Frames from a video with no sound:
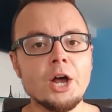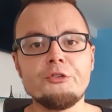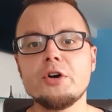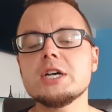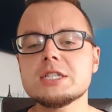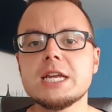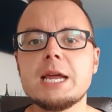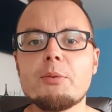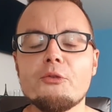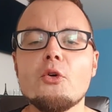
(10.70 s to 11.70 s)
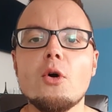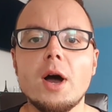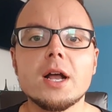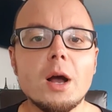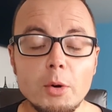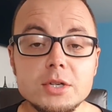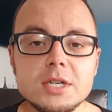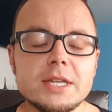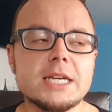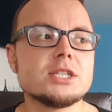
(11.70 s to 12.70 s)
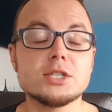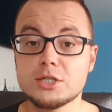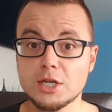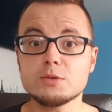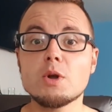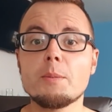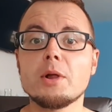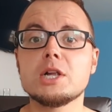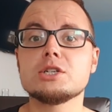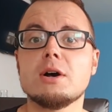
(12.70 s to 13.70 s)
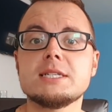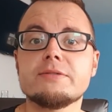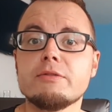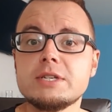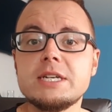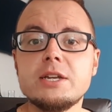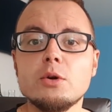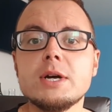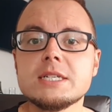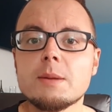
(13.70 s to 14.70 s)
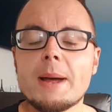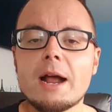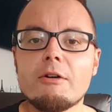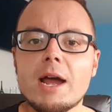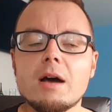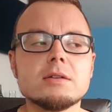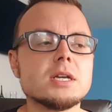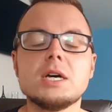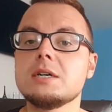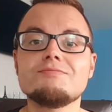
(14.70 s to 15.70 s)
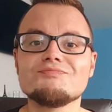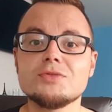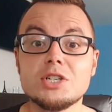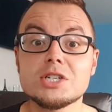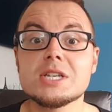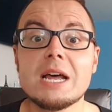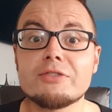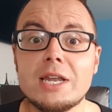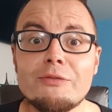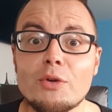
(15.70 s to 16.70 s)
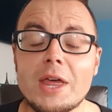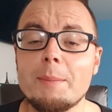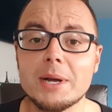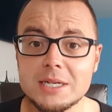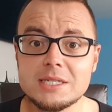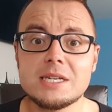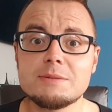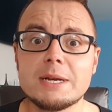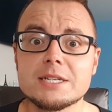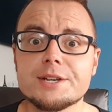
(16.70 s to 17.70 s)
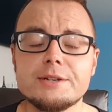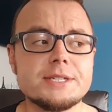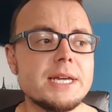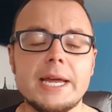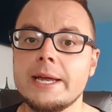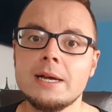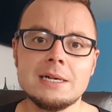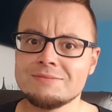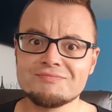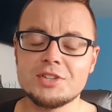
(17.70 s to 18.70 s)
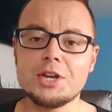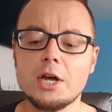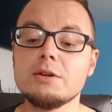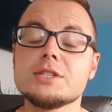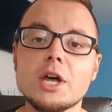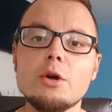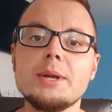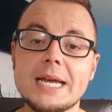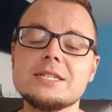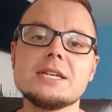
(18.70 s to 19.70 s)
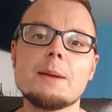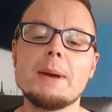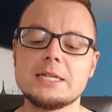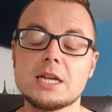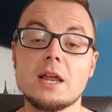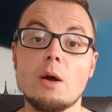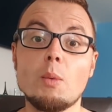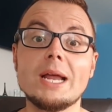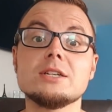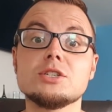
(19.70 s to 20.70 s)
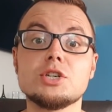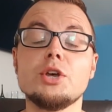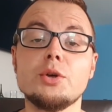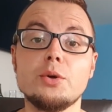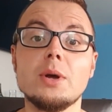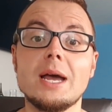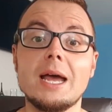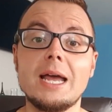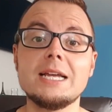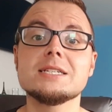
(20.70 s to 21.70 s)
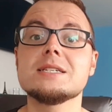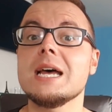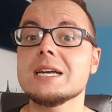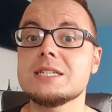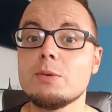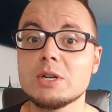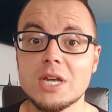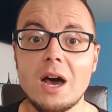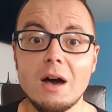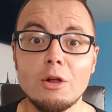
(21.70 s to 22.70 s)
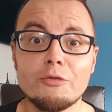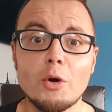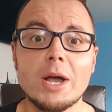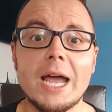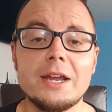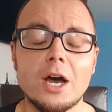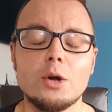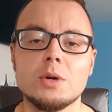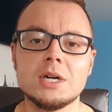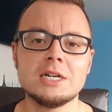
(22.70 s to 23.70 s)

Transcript: Firstly, before I go on to this, just want to apologise if there is any noise in the background. You're just going to have to live with it, because this is Mexico City. You know, so yesterday, basically, I went to IZTACCIHUATL Volcano.